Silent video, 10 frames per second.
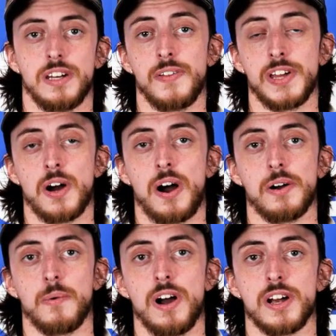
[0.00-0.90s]
Now that you know how
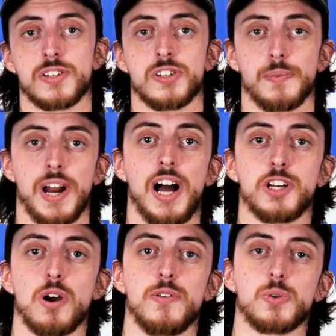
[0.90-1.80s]
it works, I'm going to
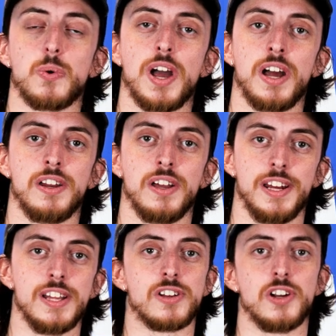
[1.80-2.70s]
hand you over to Ian,
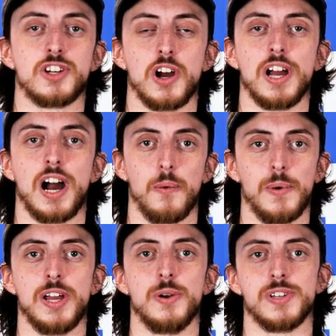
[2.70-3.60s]
and he's going to show you how
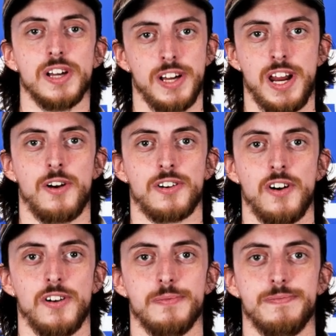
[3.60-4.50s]
we use it in our
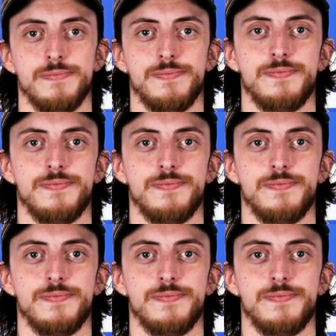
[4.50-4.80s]
grow room.